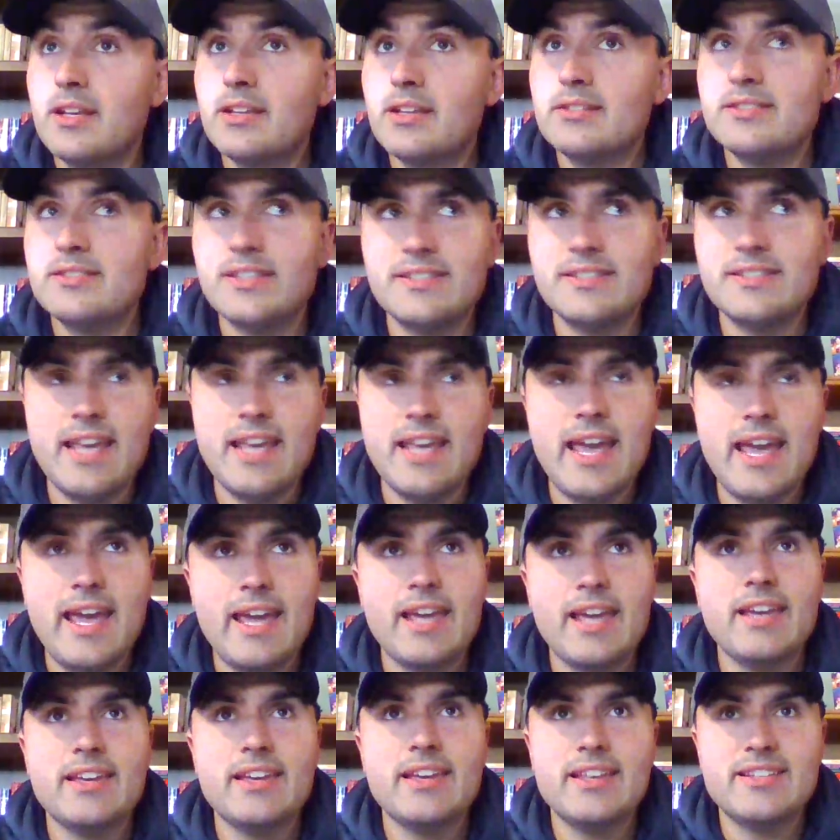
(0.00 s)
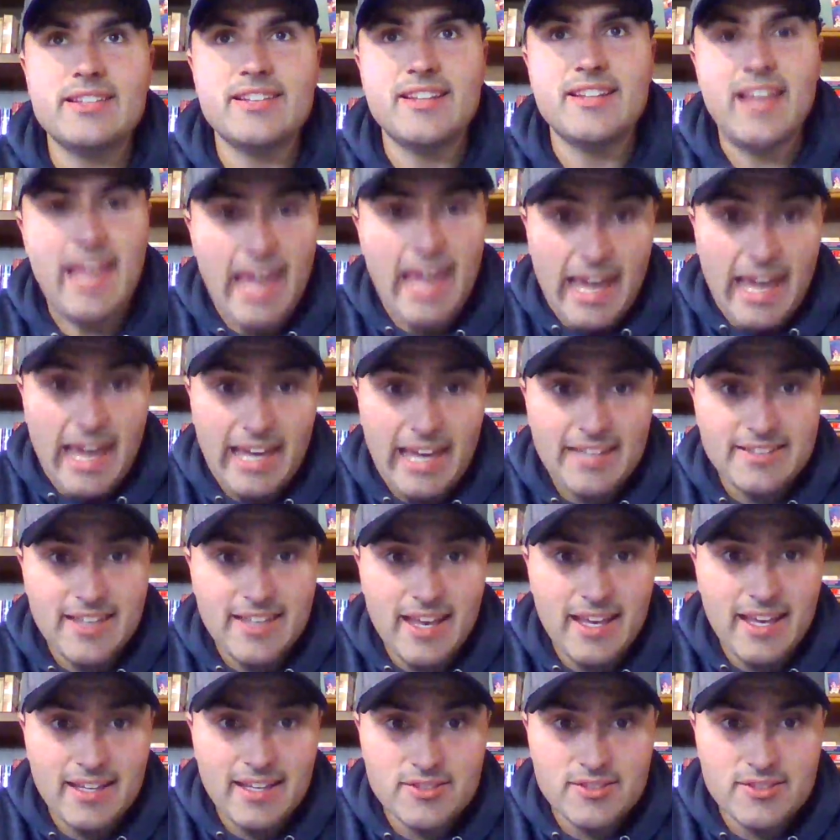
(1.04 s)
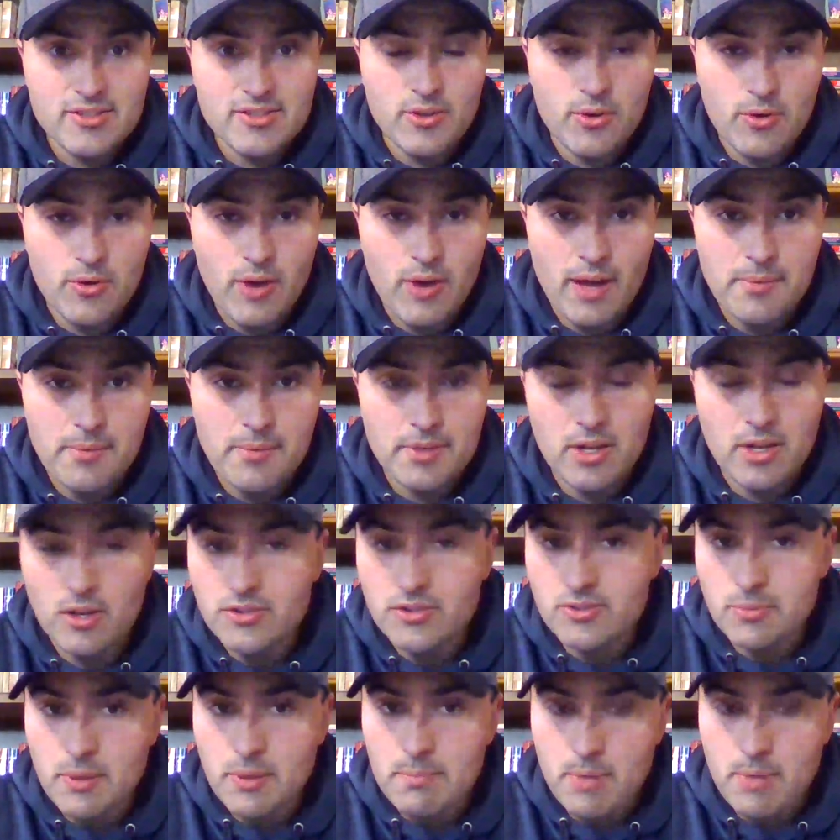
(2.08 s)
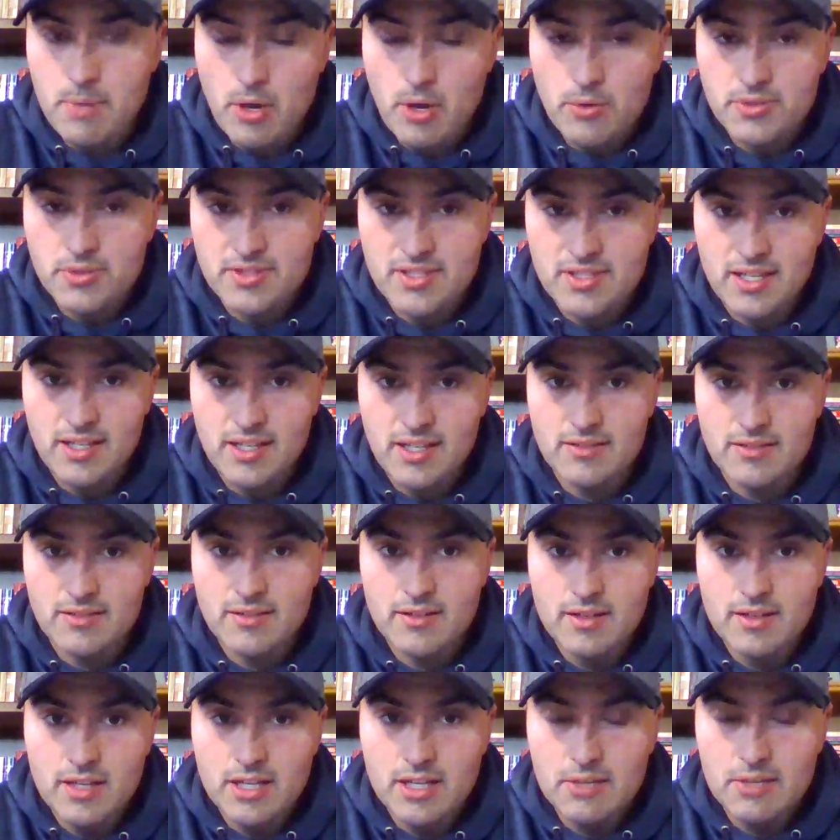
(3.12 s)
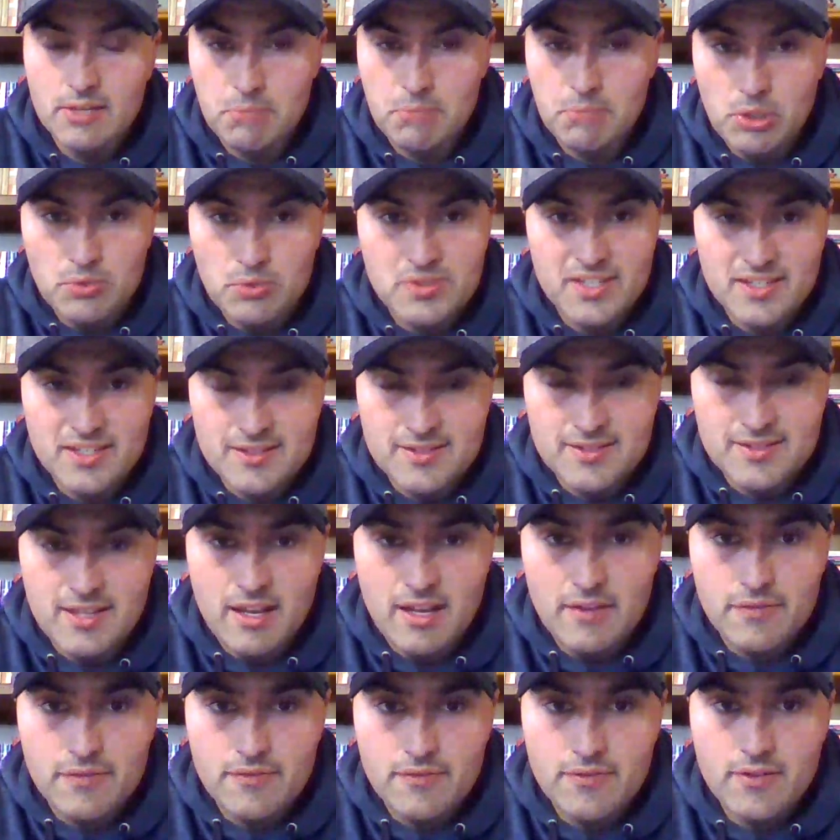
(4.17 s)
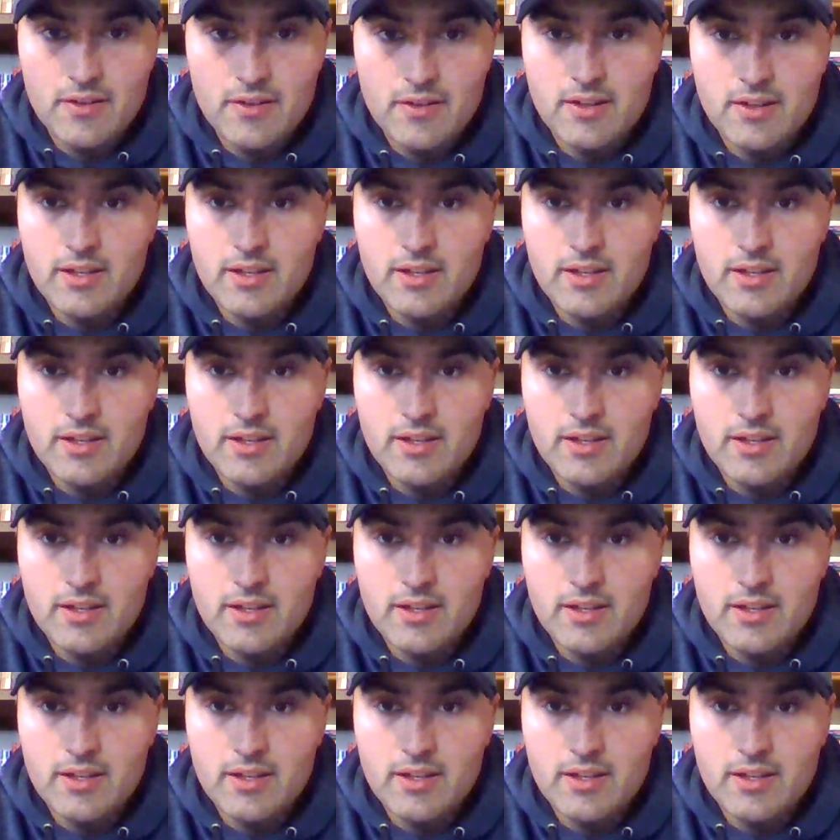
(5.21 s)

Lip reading: Today is an A day, so I'm going to also be posting music stuff.